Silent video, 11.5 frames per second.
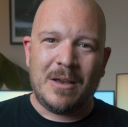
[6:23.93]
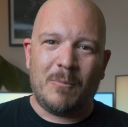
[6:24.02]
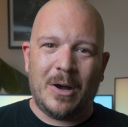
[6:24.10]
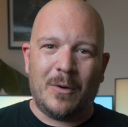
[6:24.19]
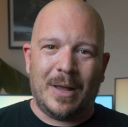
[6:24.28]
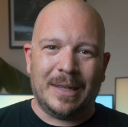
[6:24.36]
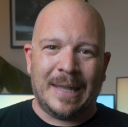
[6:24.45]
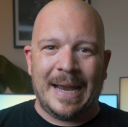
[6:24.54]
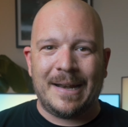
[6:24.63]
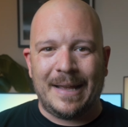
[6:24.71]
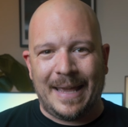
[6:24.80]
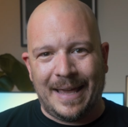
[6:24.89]
Well,
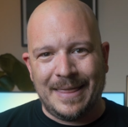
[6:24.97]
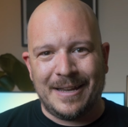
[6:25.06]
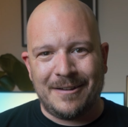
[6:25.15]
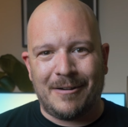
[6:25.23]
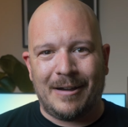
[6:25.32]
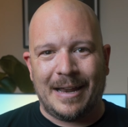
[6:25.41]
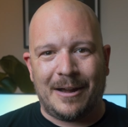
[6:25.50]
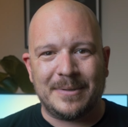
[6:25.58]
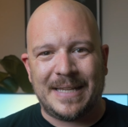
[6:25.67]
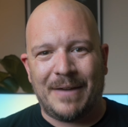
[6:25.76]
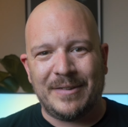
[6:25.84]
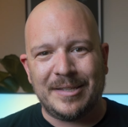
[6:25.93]
later in the night, I was
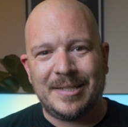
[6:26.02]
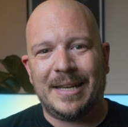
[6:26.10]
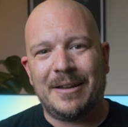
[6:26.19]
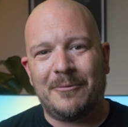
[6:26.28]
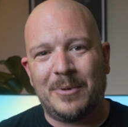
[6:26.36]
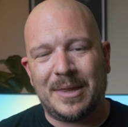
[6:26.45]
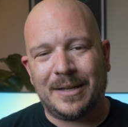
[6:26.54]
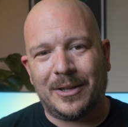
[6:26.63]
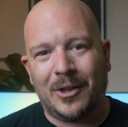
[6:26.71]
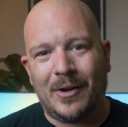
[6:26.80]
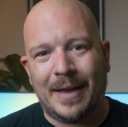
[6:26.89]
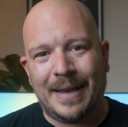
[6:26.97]
having dinner with the
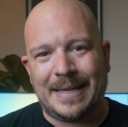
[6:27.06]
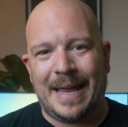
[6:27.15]
client